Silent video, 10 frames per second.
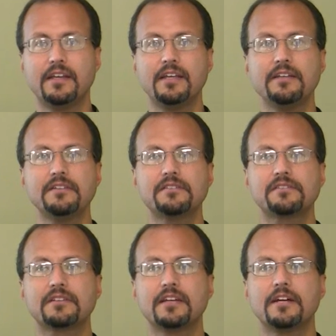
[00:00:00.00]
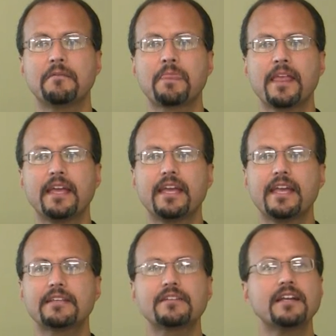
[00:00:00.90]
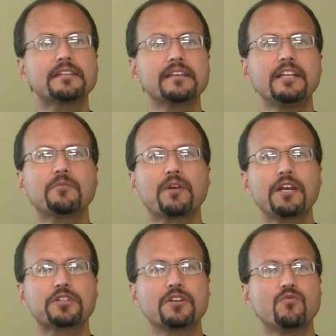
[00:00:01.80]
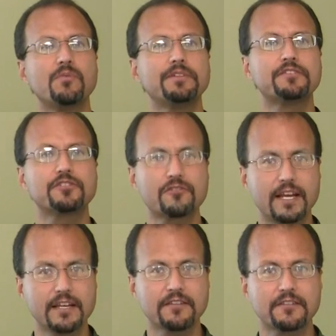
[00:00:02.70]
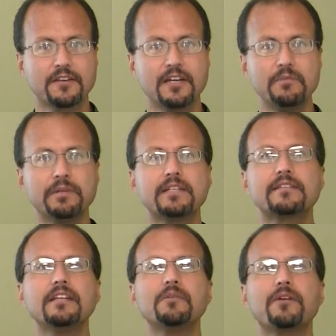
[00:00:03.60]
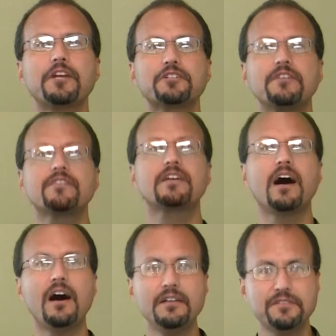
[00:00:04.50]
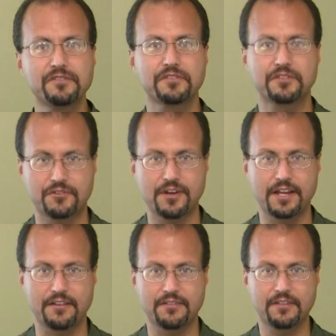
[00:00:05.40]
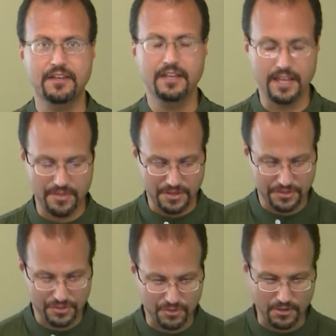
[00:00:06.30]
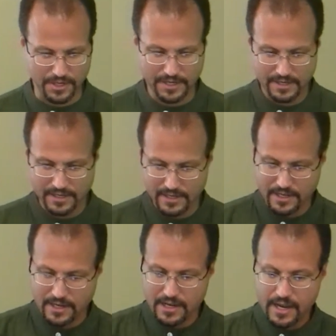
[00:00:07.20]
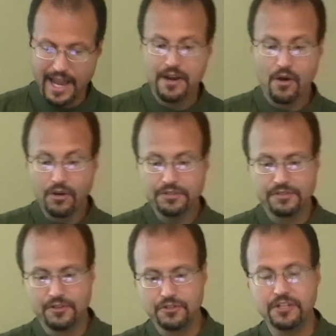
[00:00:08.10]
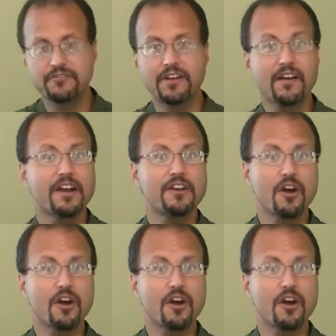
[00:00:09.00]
is not a celebration of woman's strength, but a celebration of God's strength in this story. And also, she very